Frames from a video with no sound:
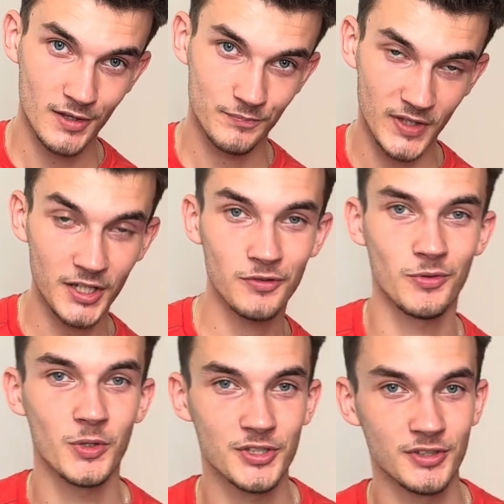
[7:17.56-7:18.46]
thank you for
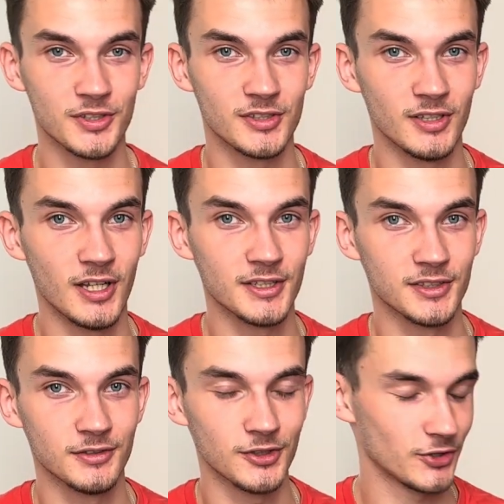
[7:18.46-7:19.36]
watching this
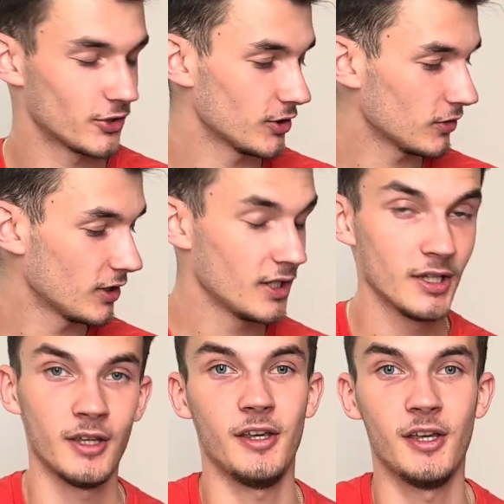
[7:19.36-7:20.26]
lesson tutorial.
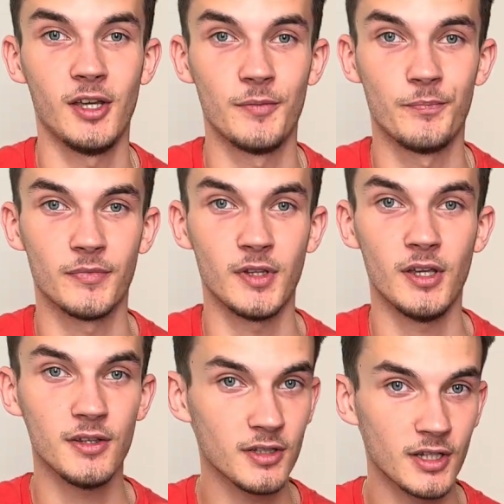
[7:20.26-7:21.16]
In
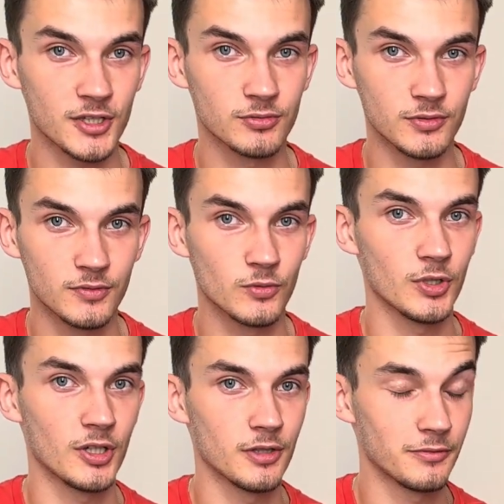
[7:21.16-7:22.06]
the next one, we're
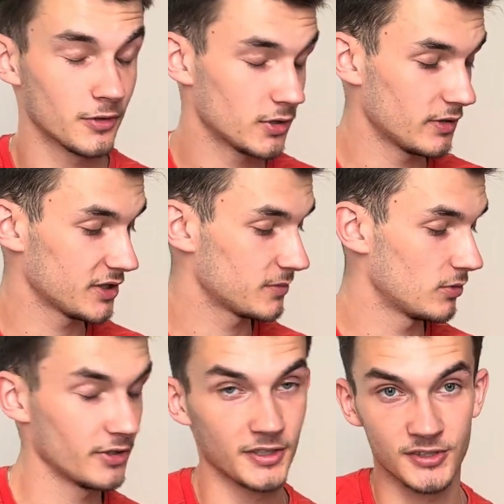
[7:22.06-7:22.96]
going to further
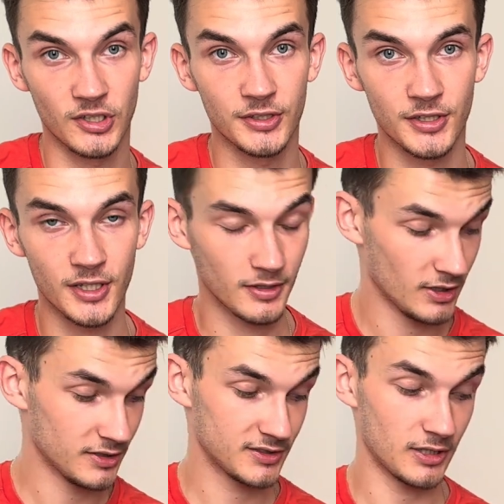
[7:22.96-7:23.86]
explore this idea,
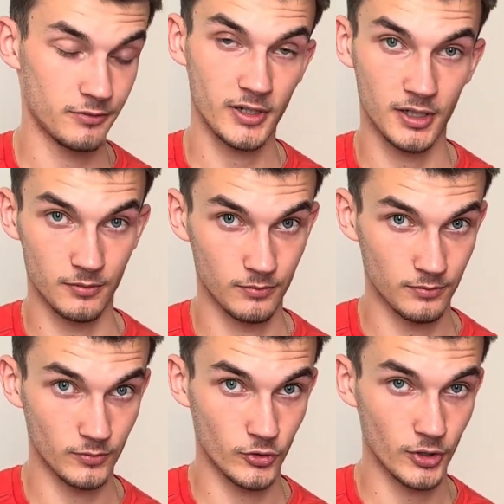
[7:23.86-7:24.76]
start fretting
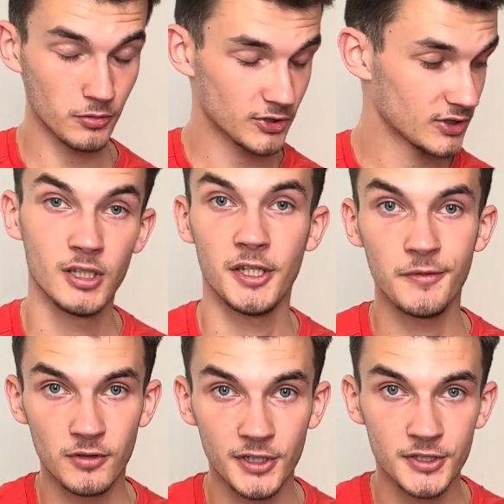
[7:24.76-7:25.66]
more notes. If
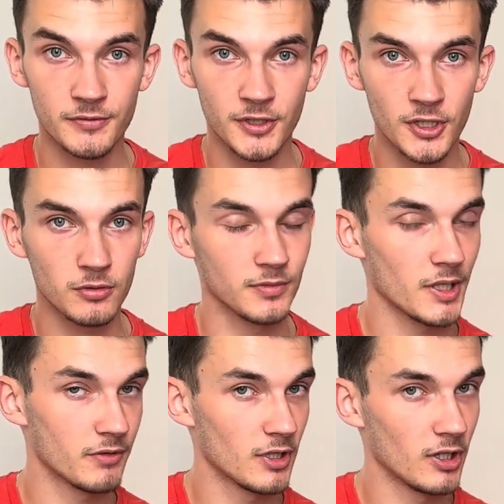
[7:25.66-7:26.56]
you like this video, give
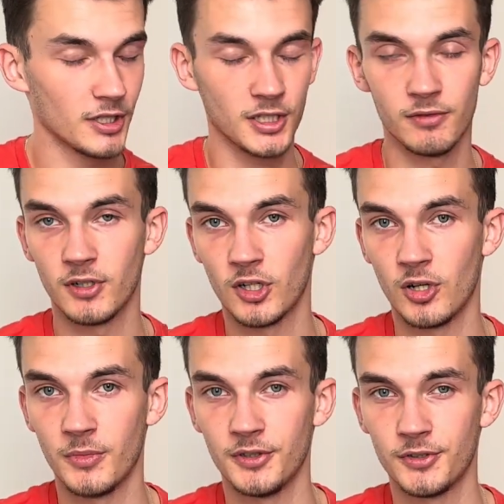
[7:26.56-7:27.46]
it a like, give it a
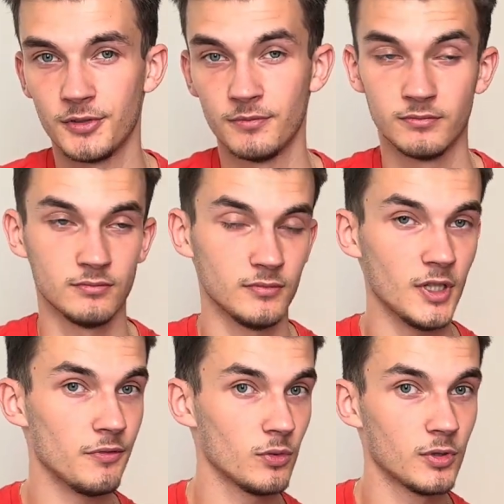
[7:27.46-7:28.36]
comment.
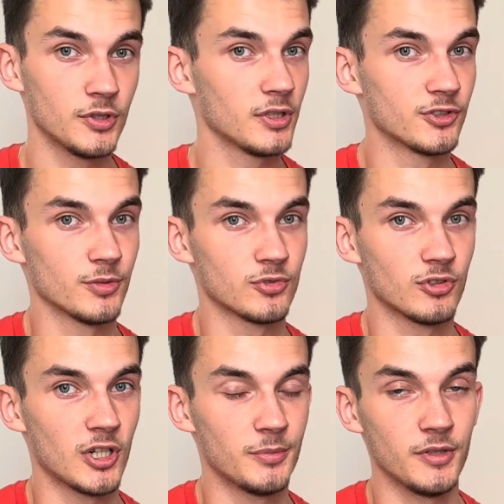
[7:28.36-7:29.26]
If you want, you can
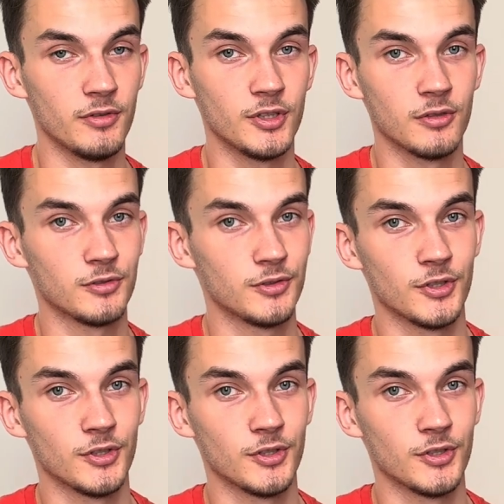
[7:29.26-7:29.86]
subscribe. If you don't.